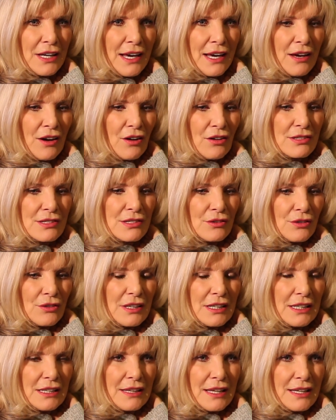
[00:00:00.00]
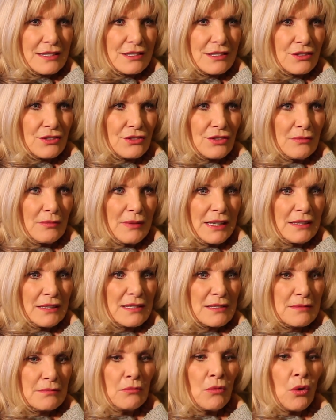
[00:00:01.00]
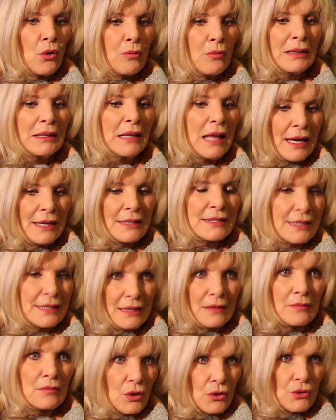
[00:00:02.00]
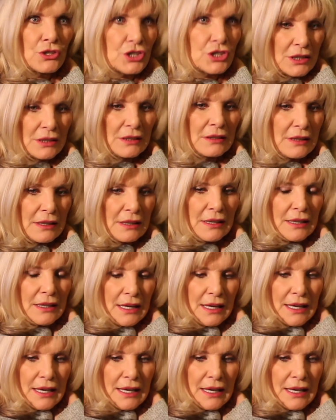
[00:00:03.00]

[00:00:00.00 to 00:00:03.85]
I also think that's a tremendous mobilizing emotion.